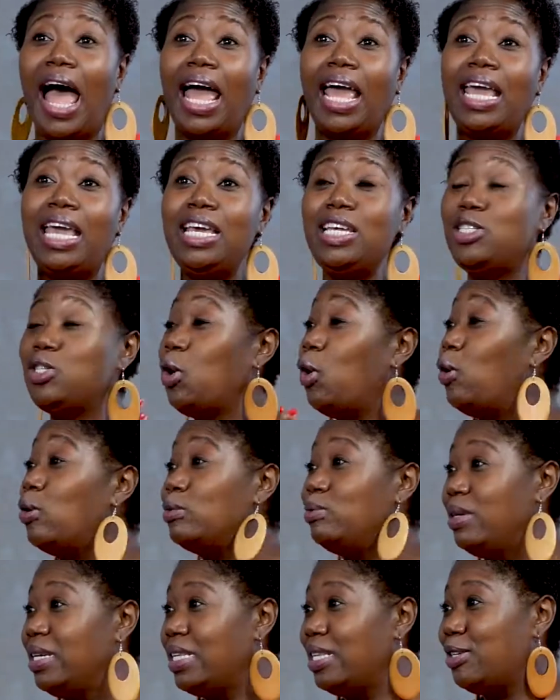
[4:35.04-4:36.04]
he told
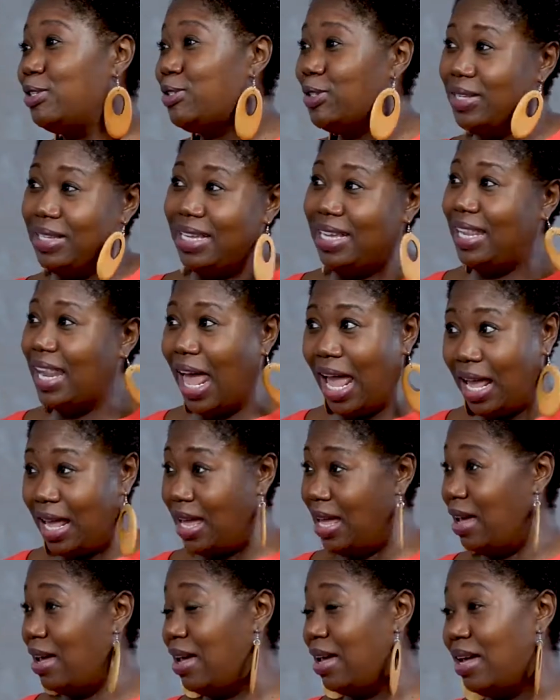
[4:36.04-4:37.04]
me literally like
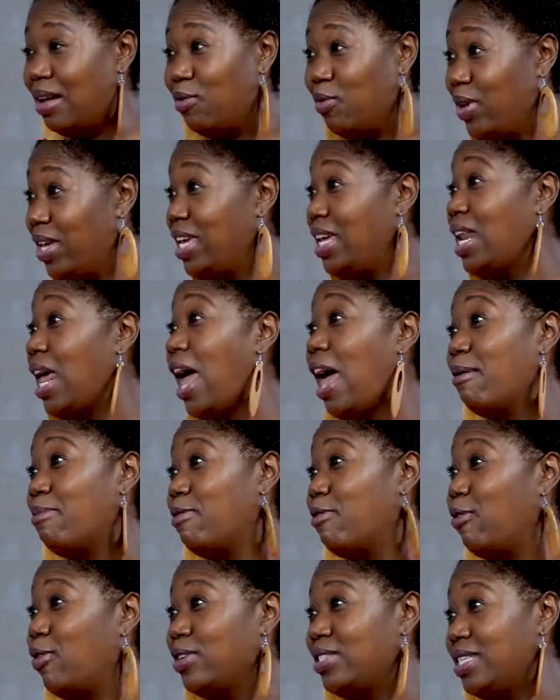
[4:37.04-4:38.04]
a week and a half
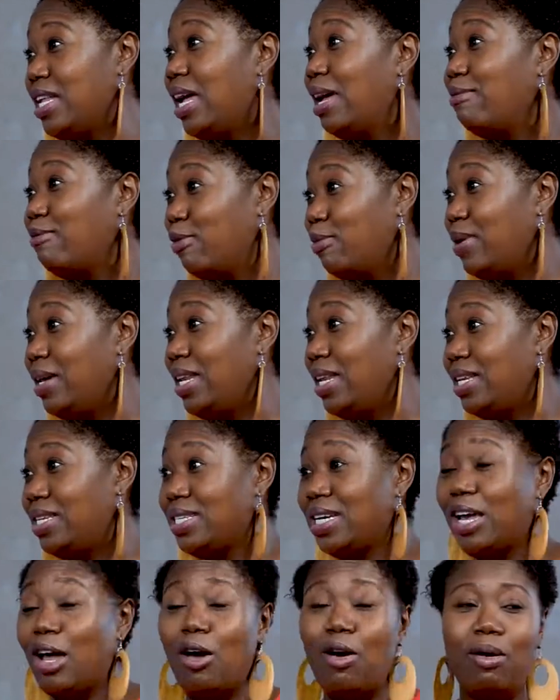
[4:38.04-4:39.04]
before it's time for me to
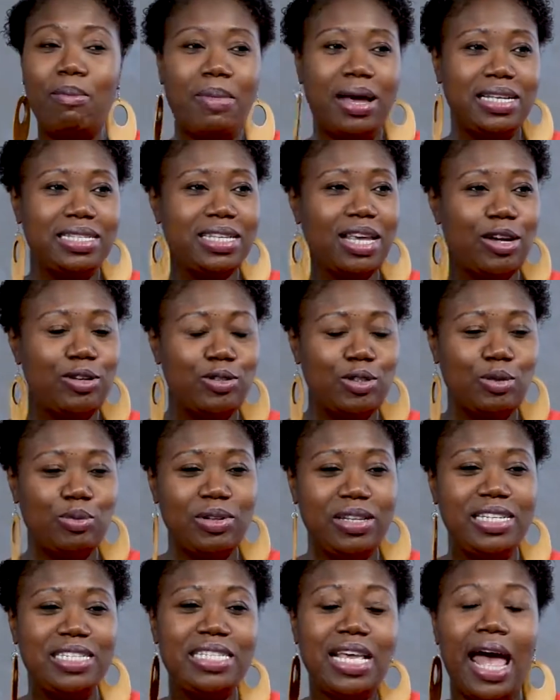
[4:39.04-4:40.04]
go, and my schedule's
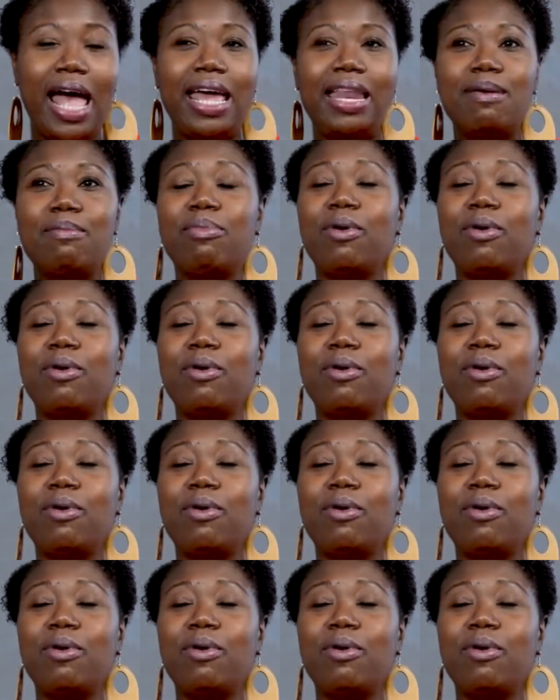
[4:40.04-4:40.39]
really tight and